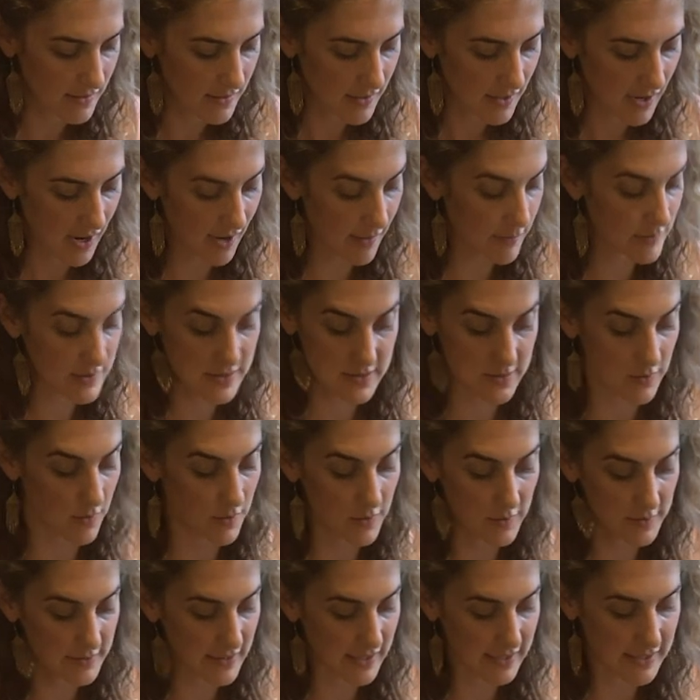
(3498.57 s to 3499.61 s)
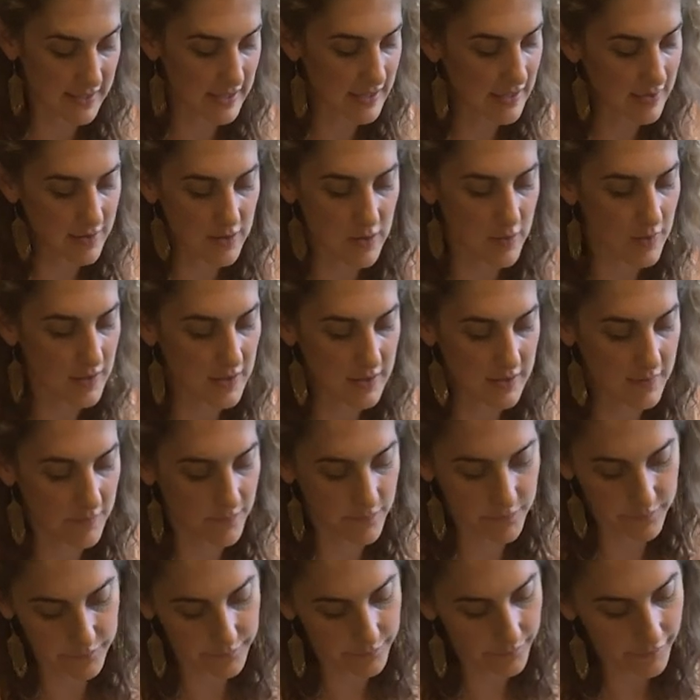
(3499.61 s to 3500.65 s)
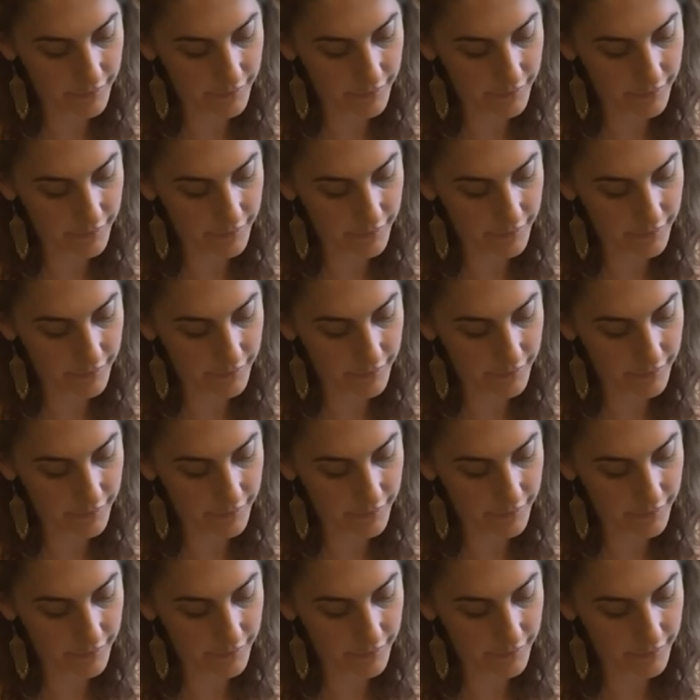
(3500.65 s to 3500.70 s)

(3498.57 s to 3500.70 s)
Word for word: I was sold. Like you can